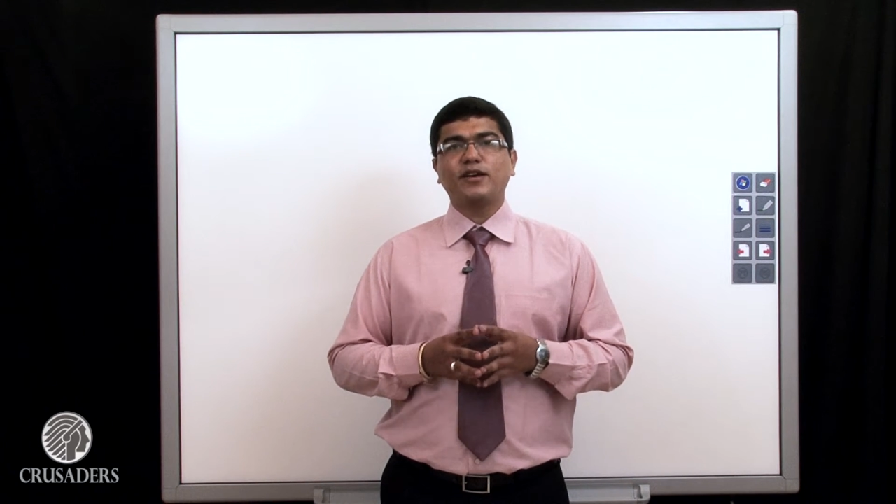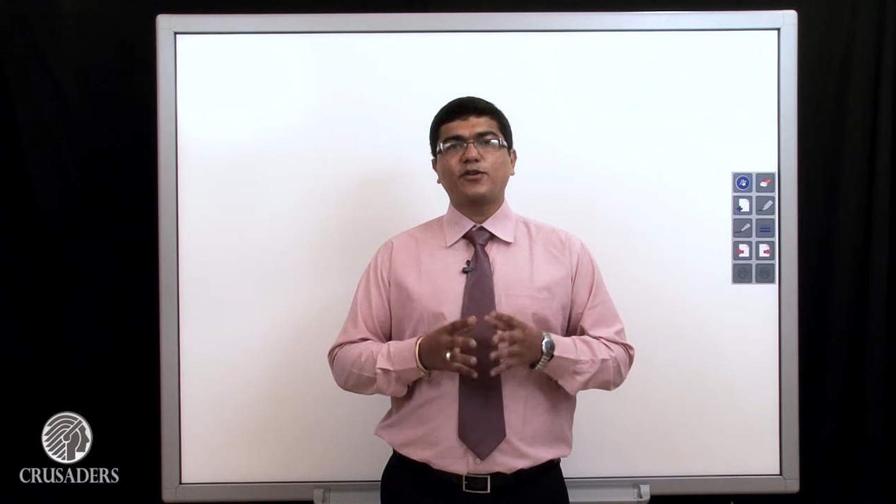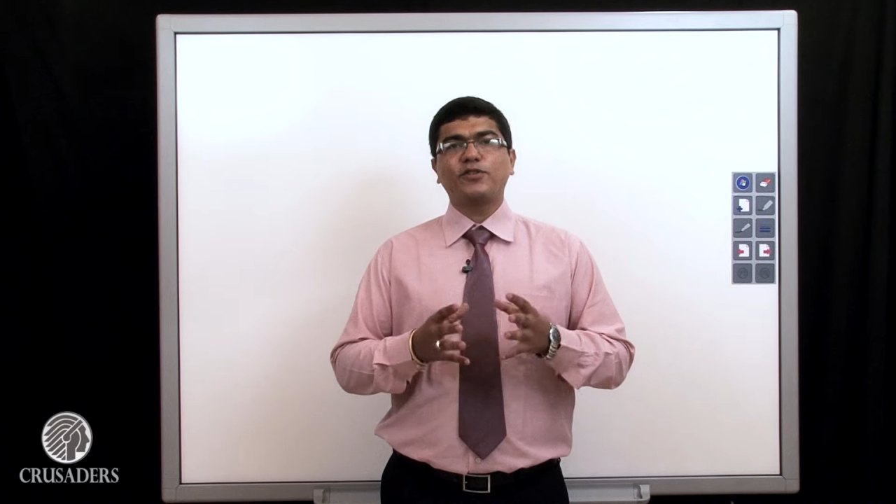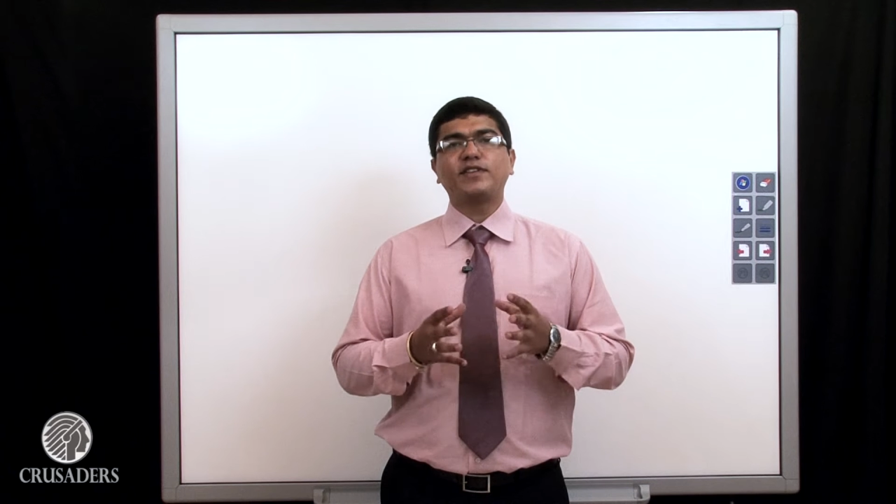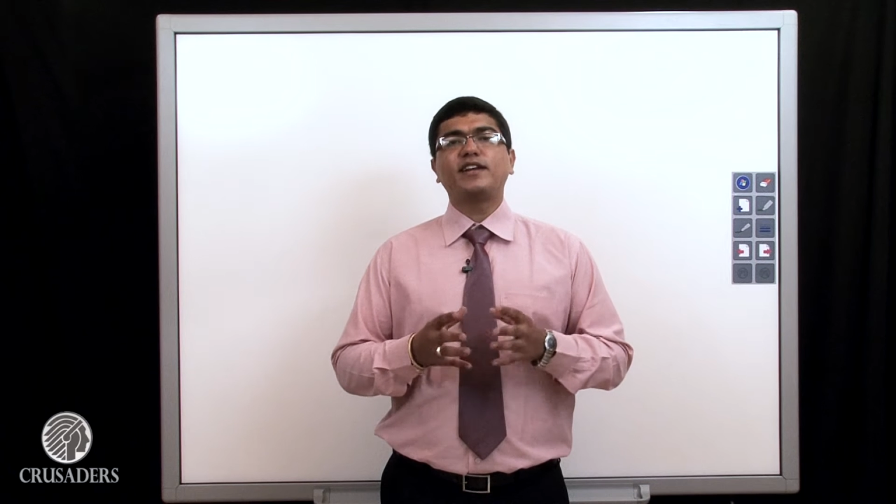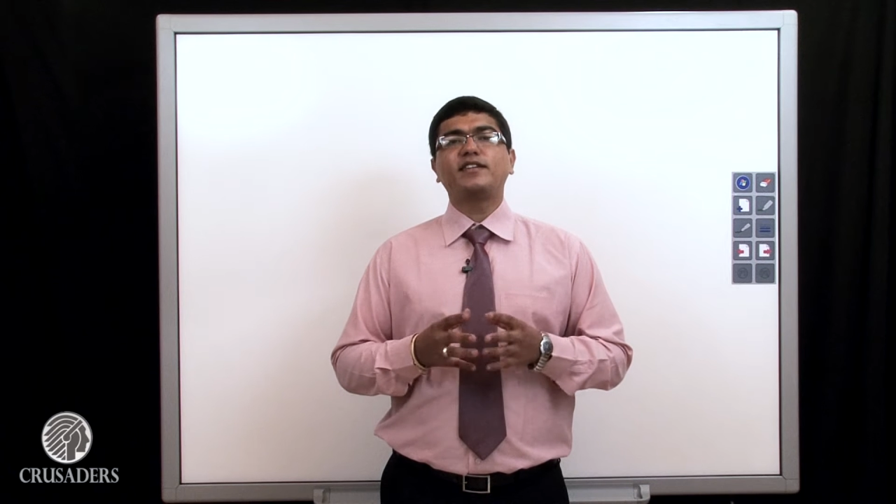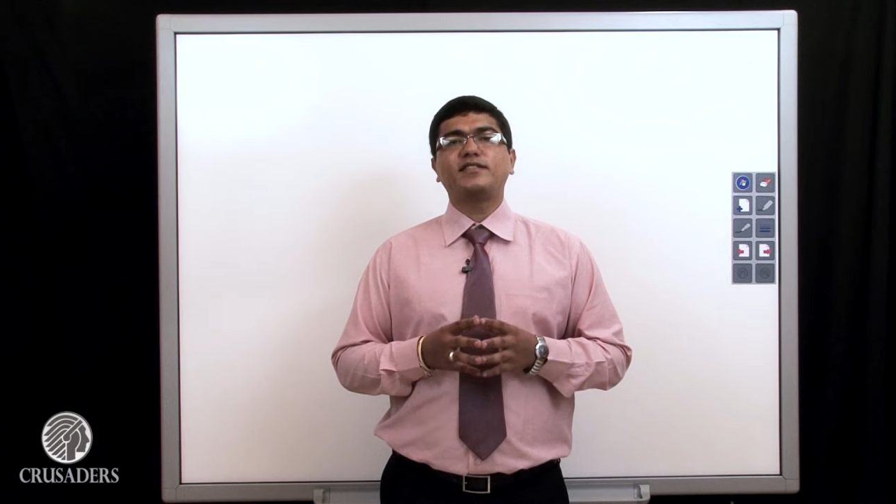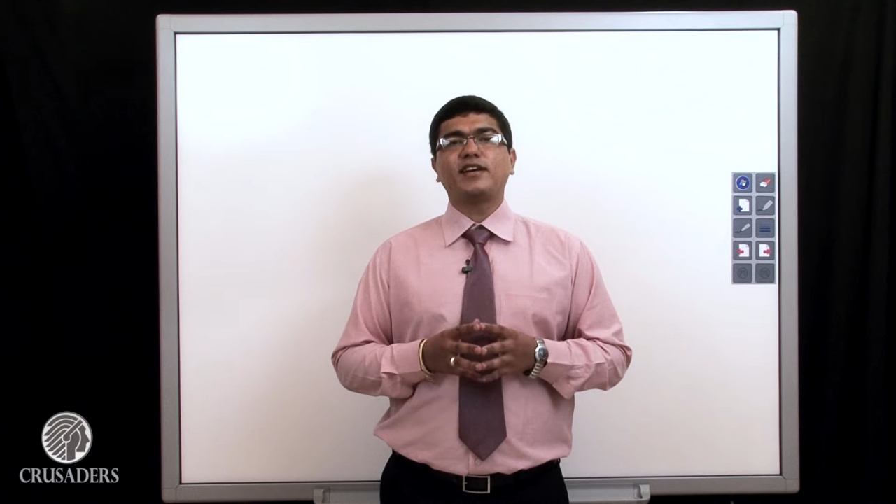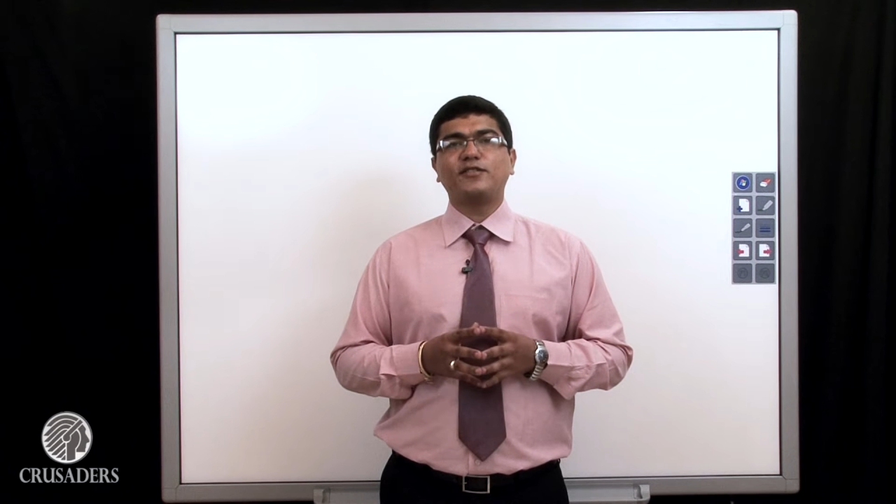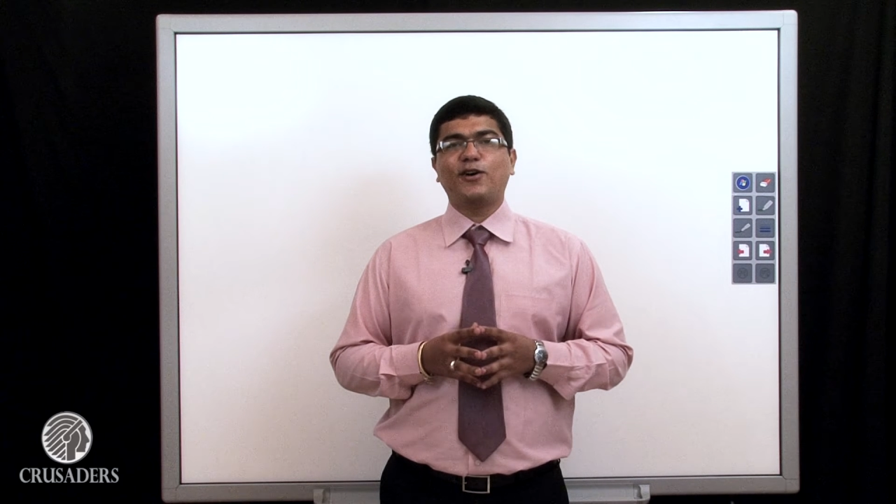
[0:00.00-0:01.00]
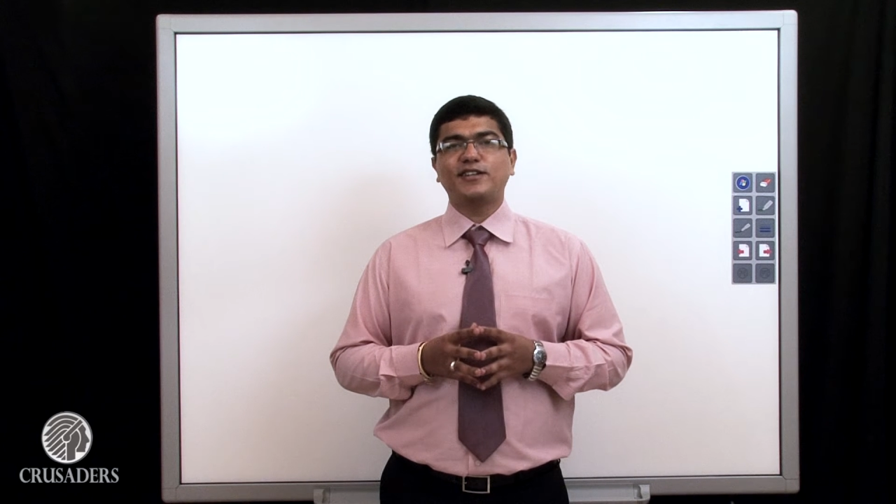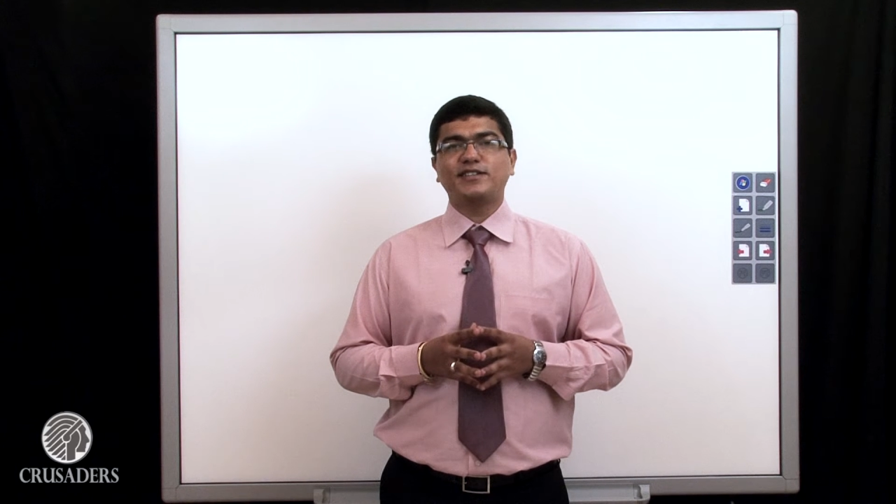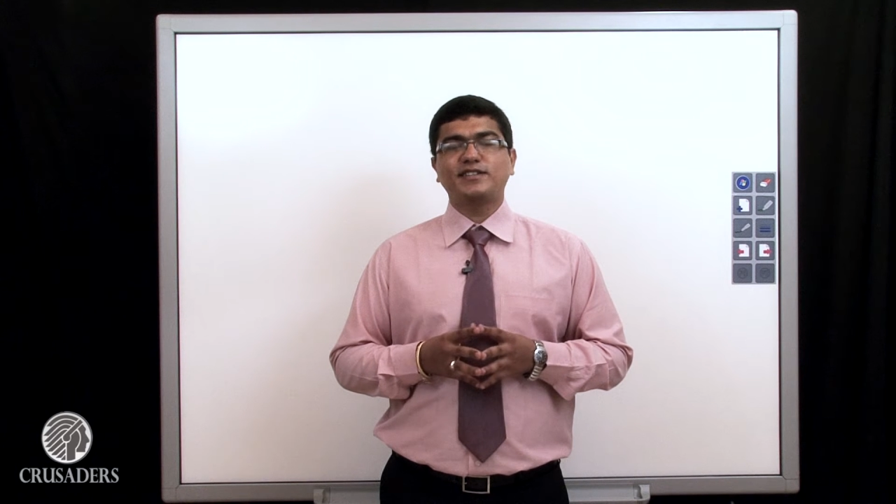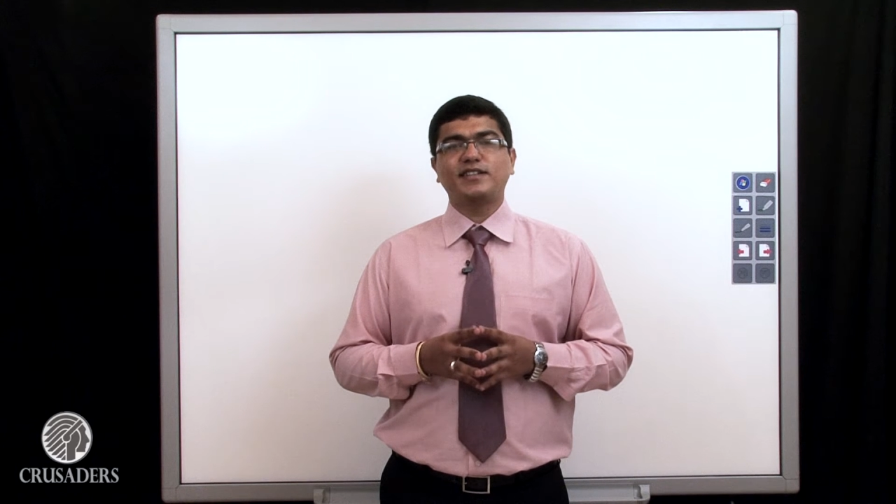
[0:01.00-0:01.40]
Crusaders Technologies